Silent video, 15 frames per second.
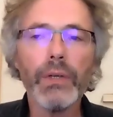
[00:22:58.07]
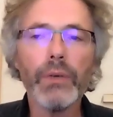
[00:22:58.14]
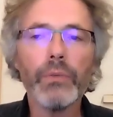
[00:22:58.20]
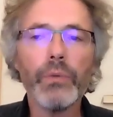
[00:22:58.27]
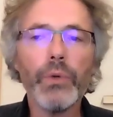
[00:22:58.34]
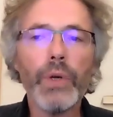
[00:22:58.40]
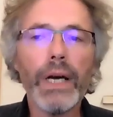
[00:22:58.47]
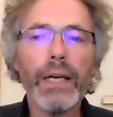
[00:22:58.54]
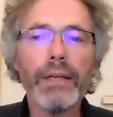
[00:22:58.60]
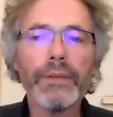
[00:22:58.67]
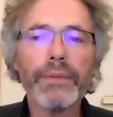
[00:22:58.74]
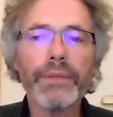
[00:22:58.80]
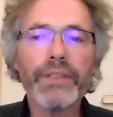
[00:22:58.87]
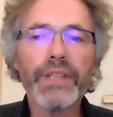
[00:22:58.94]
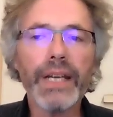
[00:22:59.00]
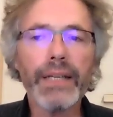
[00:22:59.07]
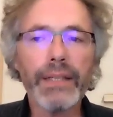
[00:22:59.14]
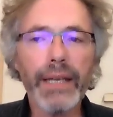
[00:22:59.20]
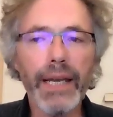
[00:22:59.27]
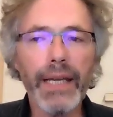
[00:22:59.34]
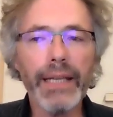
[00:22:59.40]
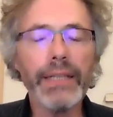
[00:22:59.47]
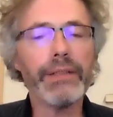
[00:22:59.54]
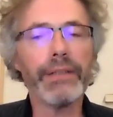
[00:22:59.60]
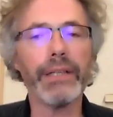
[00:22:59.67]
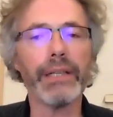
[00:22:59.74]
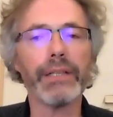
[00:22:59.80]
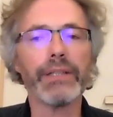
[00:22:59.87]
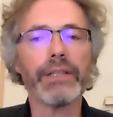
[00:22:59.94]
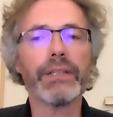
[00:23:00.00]
who have said
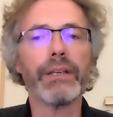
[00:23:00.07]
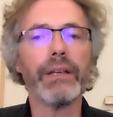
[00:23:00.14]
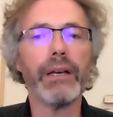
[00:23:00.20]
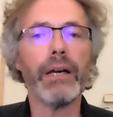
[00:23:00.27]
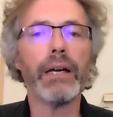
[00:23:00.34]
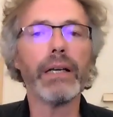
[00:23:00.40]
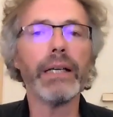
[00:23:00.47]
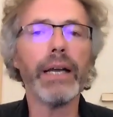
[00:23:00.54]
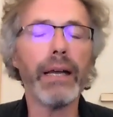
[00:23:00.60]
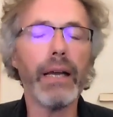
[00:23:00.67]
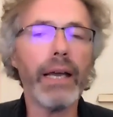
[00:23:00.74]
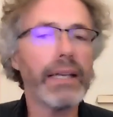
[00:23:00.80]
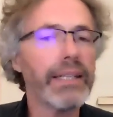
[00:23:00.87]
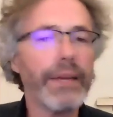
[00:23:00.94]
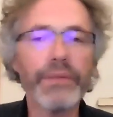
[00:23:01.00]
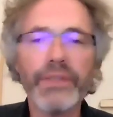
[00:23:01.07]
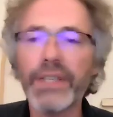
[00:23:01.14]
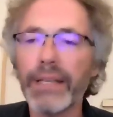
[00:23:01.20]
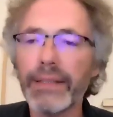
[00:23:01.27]
anything against